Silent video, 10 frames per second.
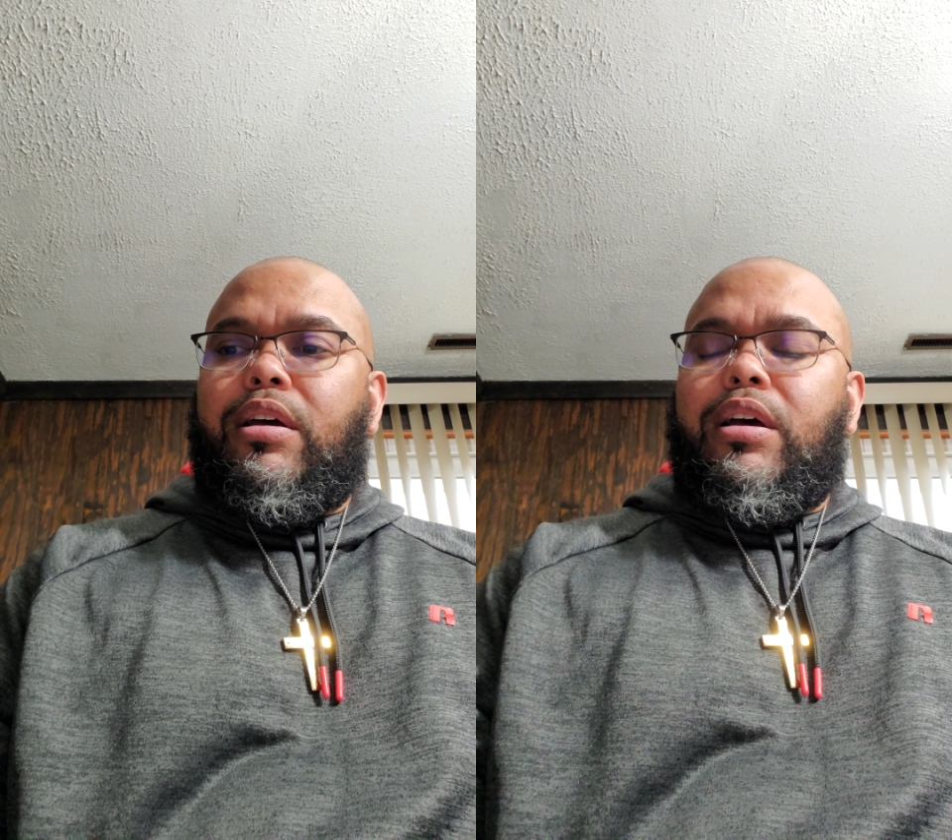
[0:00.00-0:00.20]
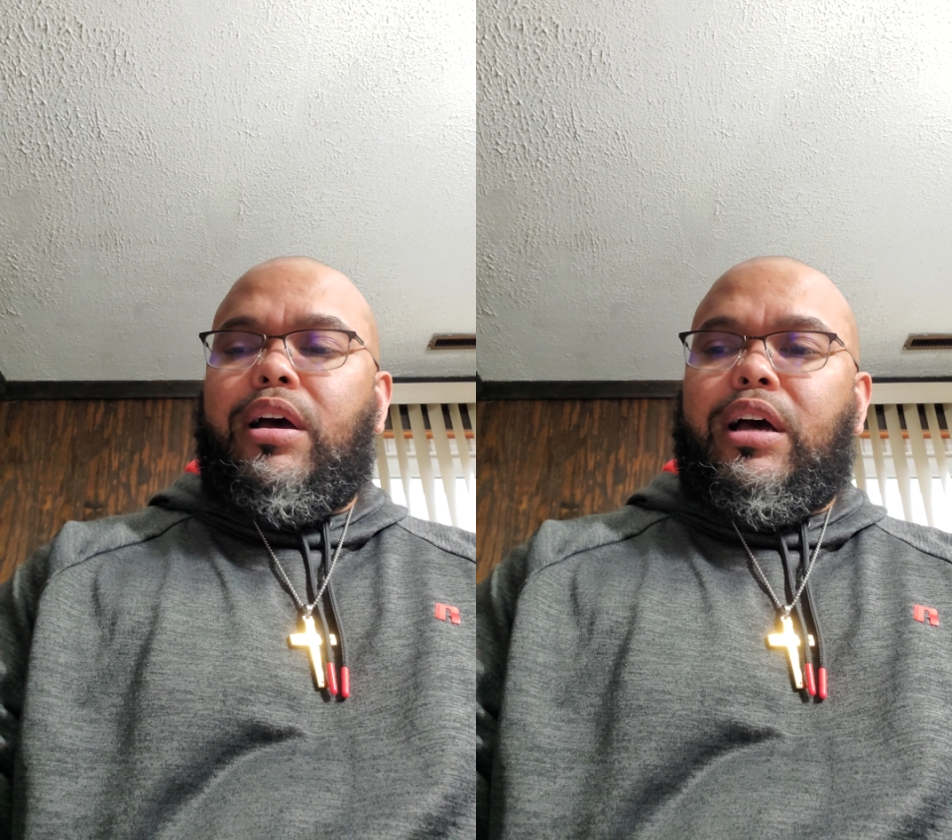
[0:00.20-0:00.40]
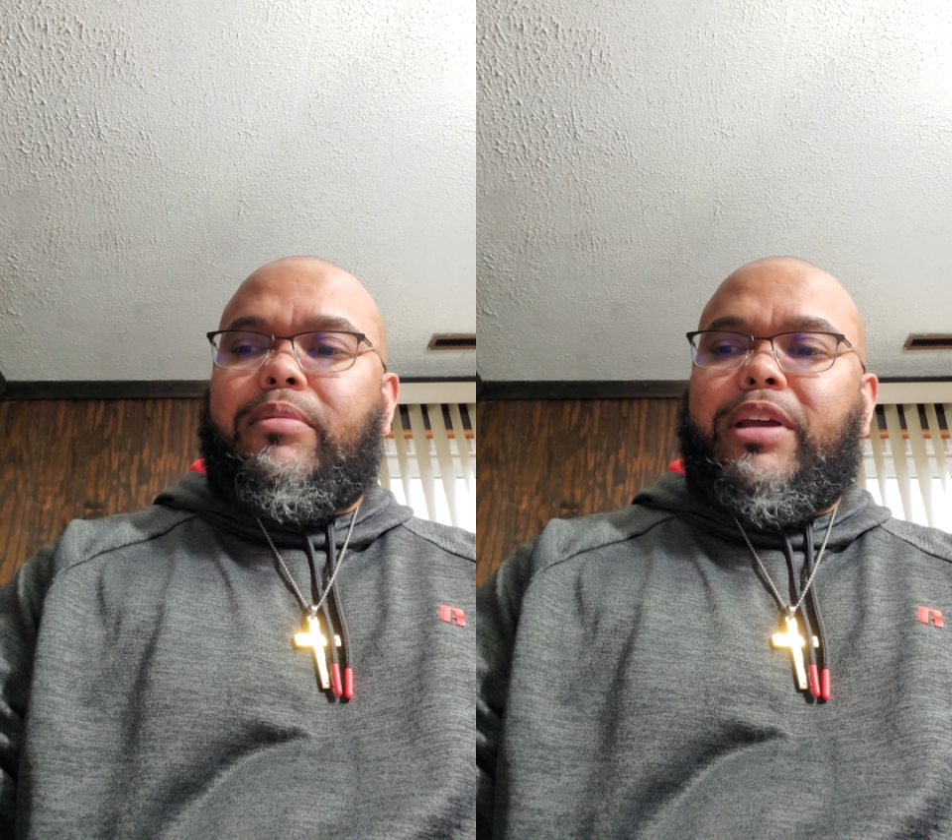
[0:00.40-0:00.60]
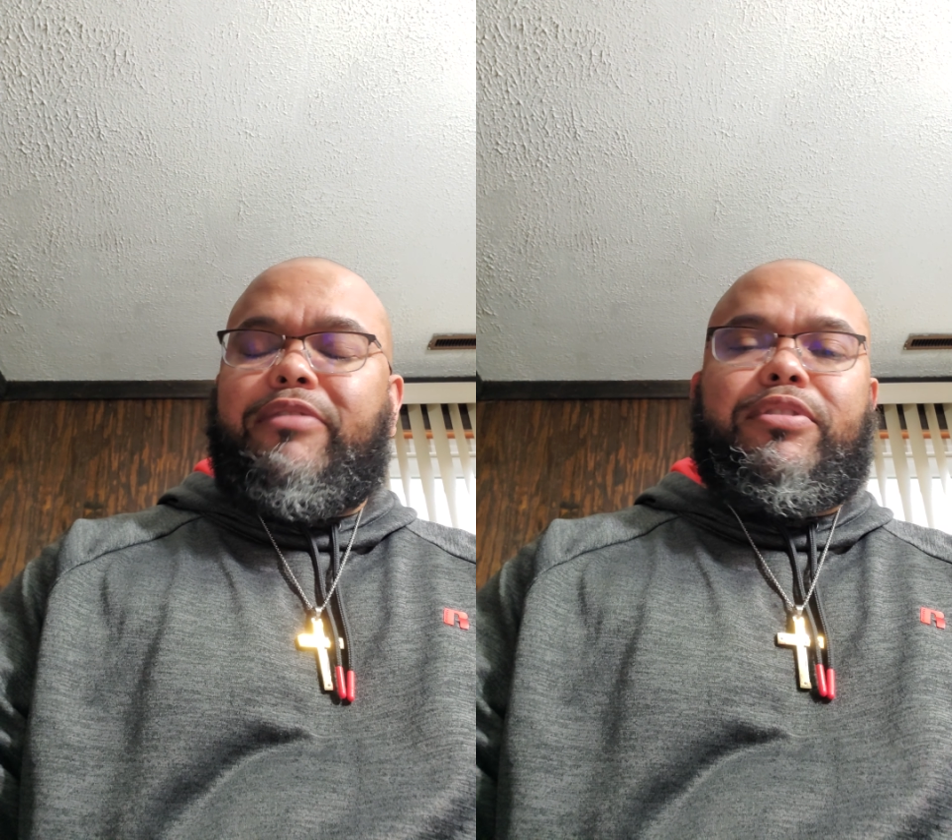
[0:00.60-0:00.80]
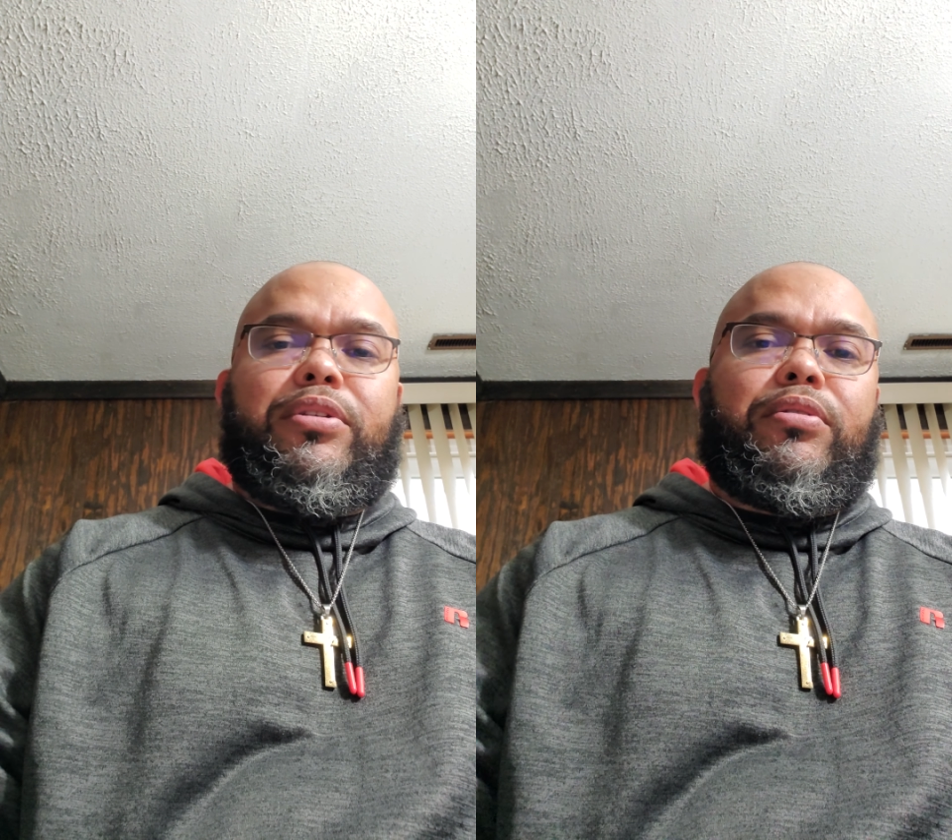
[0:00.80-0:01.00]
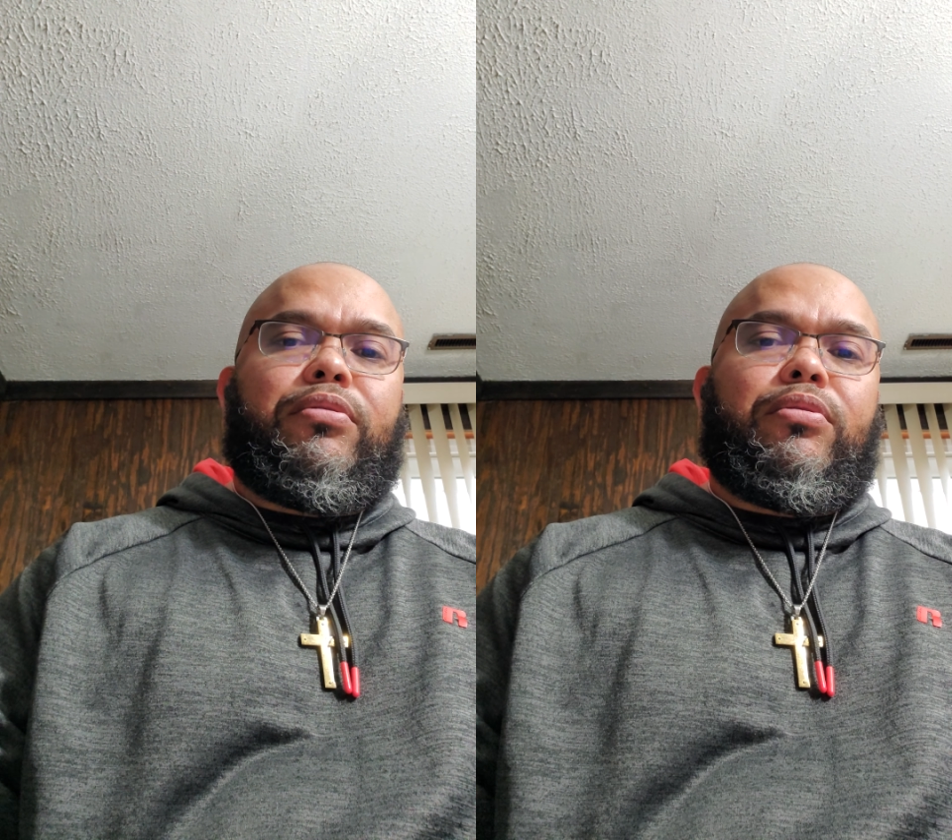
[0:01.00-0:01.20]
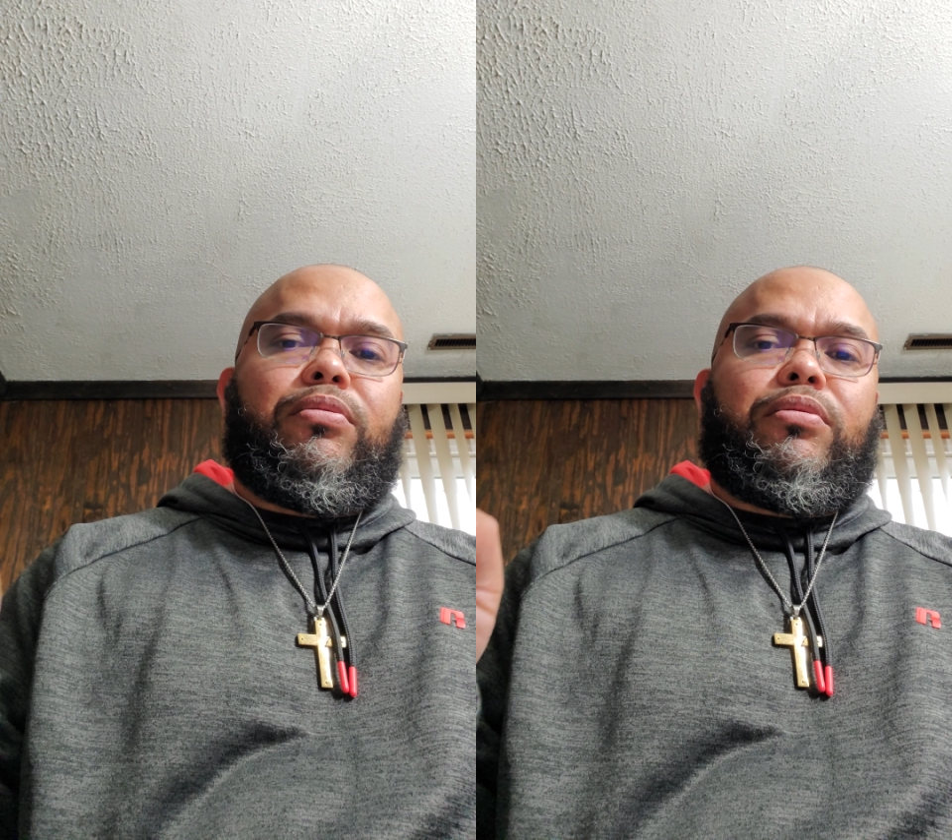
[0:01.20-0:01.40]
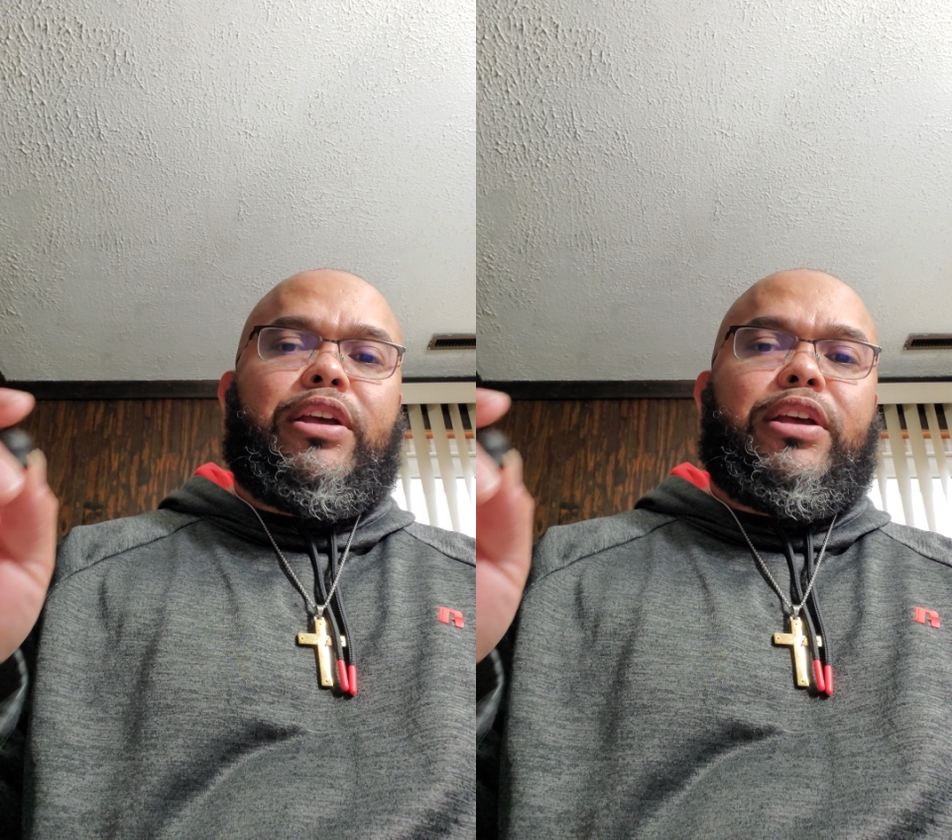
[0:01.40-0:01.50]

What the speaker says: if you